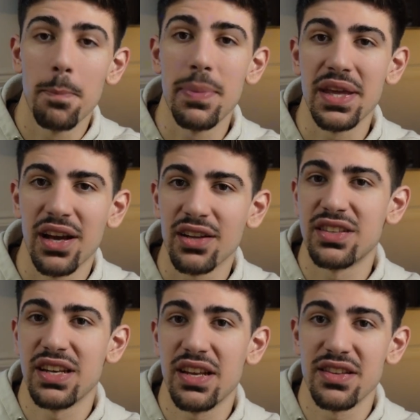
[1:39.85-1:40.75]
because
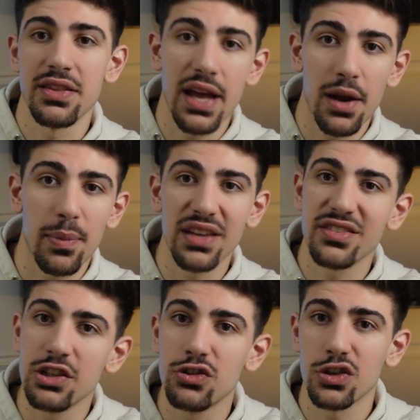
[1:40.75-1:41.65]
it is in their best
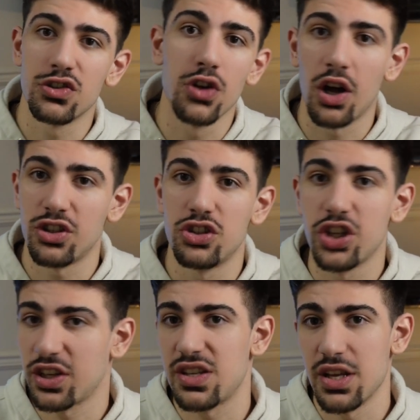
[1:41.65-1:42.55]
interest, not
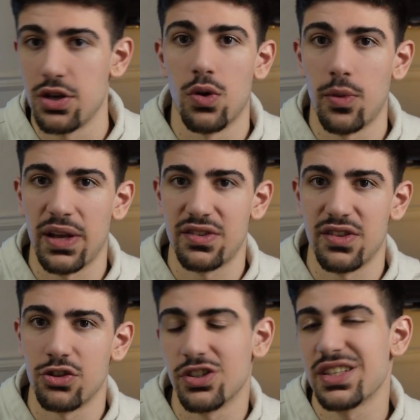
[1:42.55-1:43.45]
just in your best
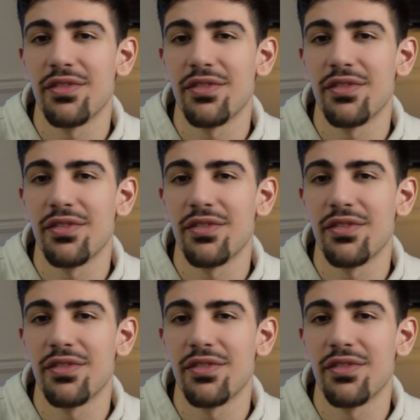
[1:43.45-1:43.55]
interest.